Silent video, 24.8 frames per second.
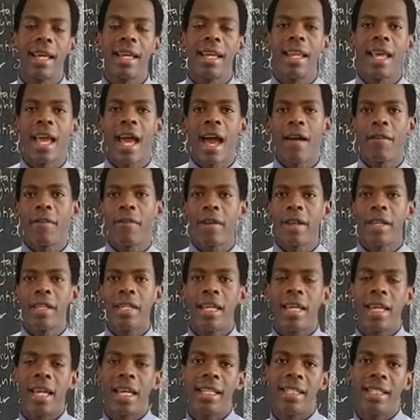the
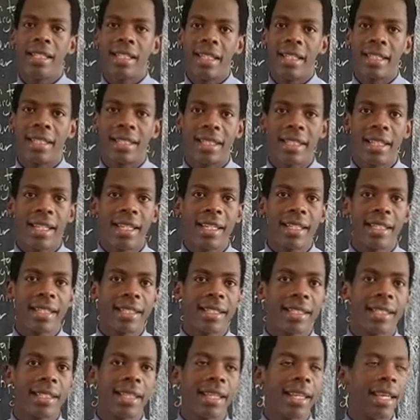average age is
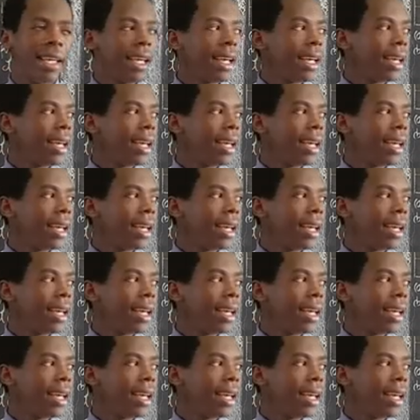this,